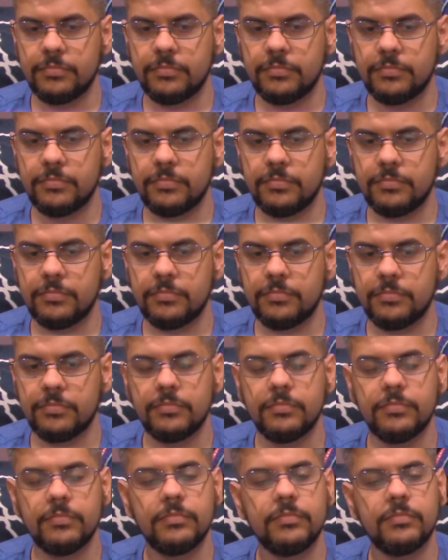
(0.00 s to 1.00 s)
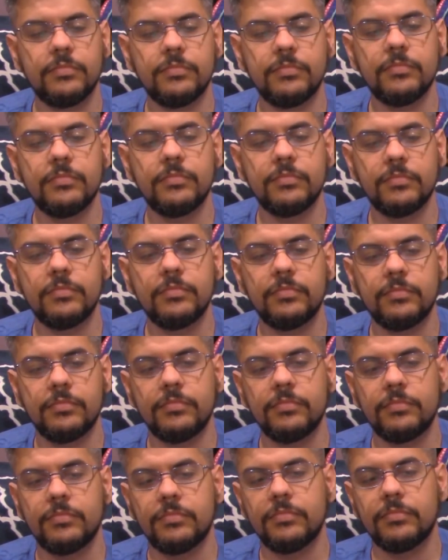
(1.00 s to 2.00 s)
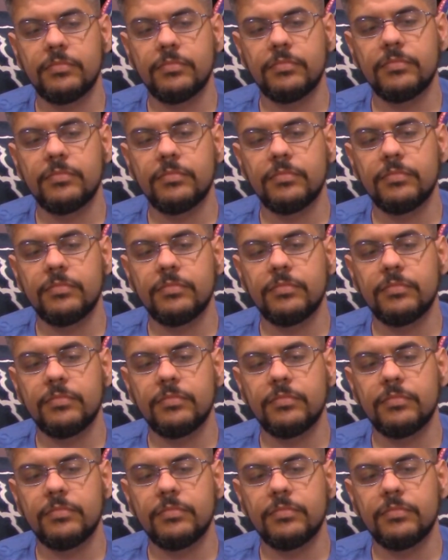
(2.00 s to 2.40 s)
(silent)